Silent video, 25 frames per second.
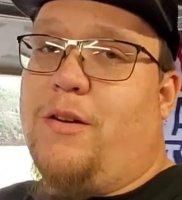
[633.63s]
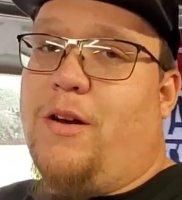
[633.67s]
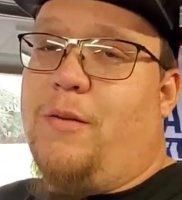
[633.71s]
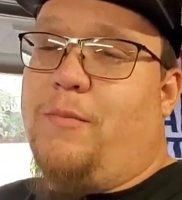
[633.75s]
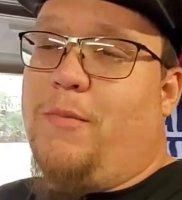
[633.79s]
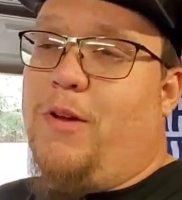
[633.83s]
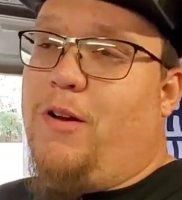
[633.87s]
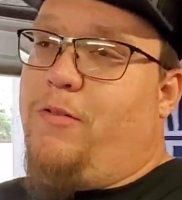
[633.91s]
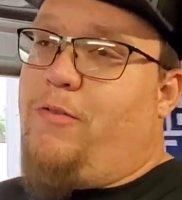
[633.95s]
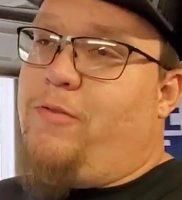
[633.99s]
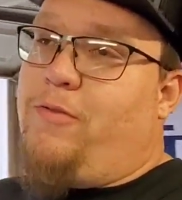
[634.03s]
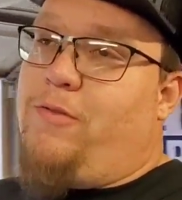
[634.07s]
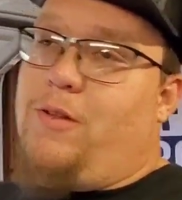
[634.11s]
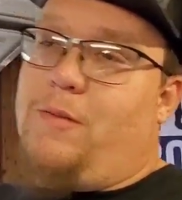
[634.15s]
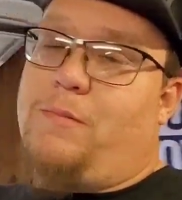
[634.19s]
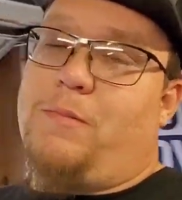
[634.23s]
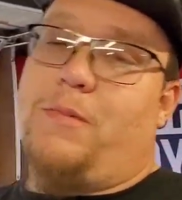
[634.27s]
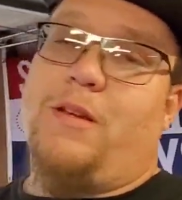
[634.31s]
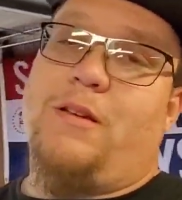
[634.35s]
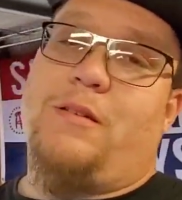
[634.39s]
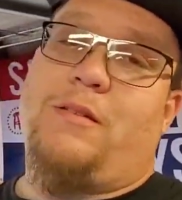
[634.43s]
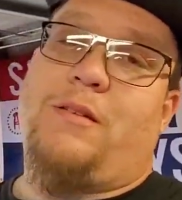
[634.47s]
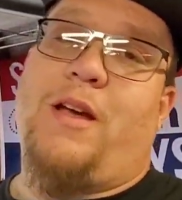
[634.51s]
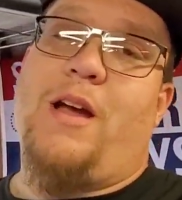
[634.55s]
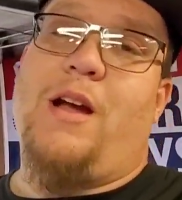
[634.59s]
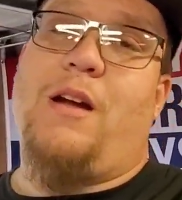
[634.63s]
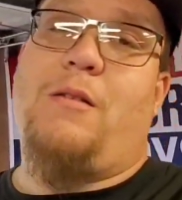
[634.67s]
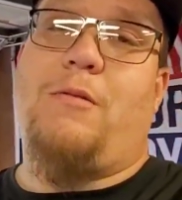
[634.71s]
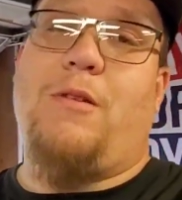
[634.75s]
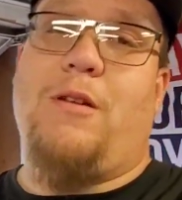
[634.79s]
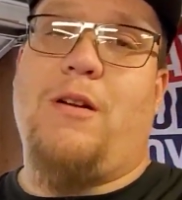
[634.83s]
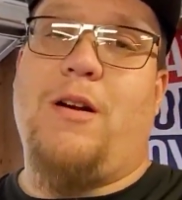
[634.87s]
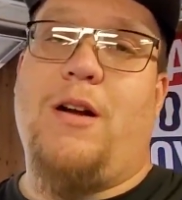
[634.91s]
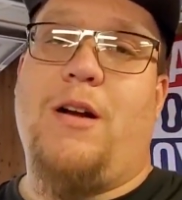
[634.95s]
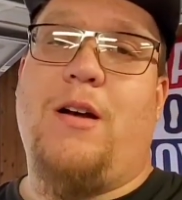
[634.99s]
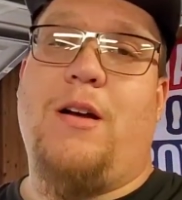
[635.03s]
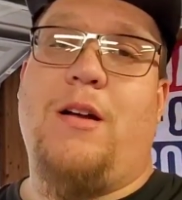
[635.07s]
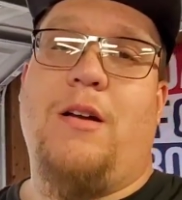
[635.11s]
So I'm going to flip this
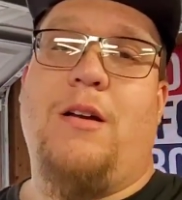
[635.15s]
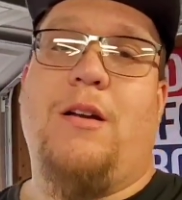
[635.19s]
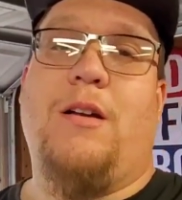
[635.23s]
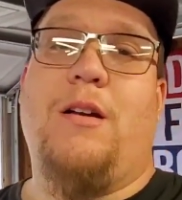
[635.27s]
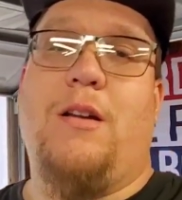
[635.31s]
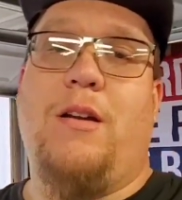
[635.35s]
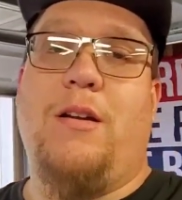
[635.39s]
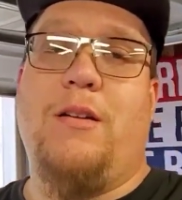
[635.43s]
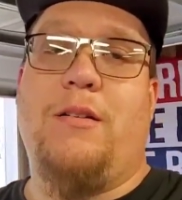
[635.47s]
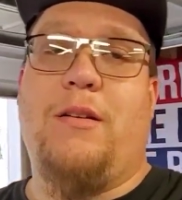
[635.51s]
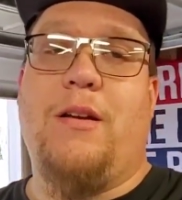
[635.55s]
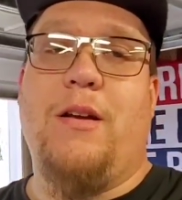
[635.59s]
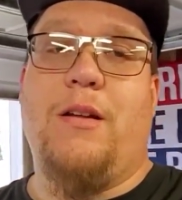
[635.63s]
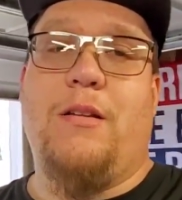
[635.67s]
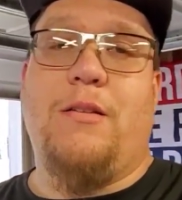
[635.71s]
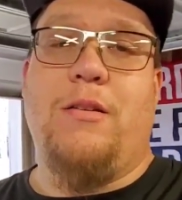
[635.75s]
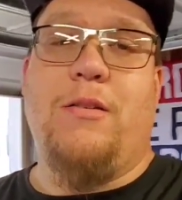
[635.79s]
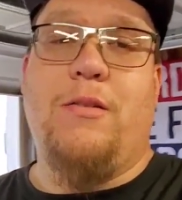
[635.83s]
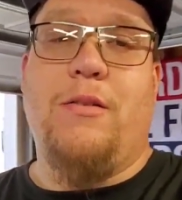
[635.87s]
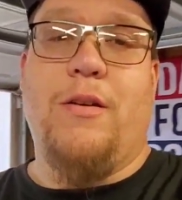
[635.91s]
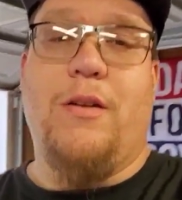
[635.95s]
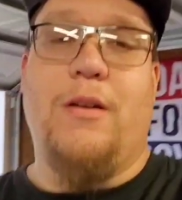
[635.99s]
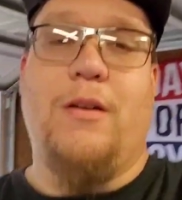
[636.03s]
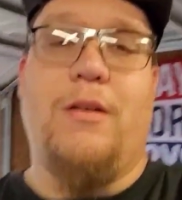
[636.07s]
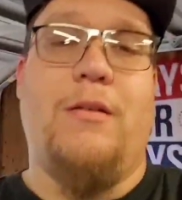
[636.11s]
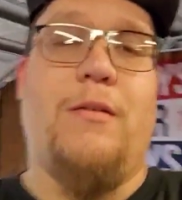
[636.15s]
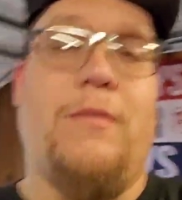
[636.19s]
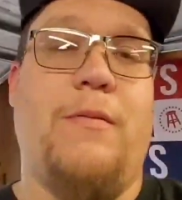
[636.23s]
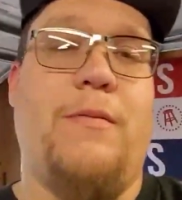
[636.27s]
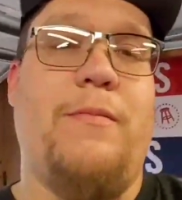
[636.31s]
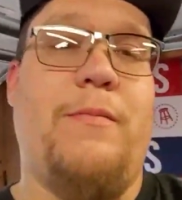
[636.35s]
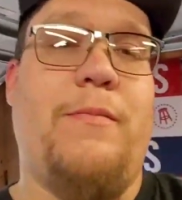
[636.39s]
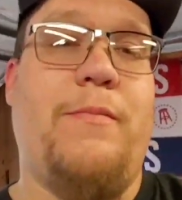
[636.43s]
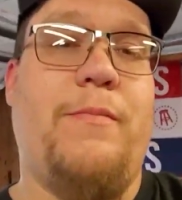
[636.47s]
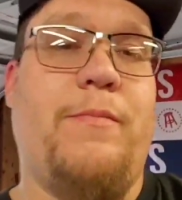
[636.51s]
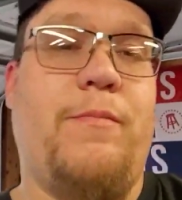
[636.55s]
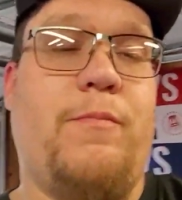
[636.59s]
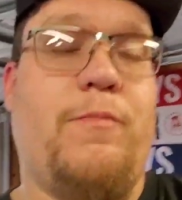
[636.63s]
camera around and let's get to
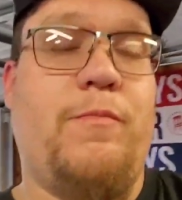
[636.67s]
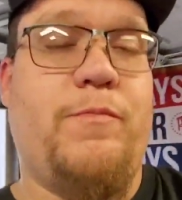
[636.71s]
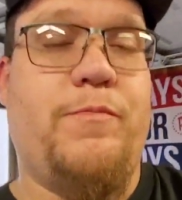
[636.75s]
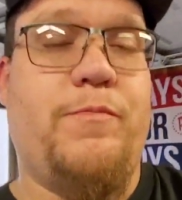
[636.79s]
it.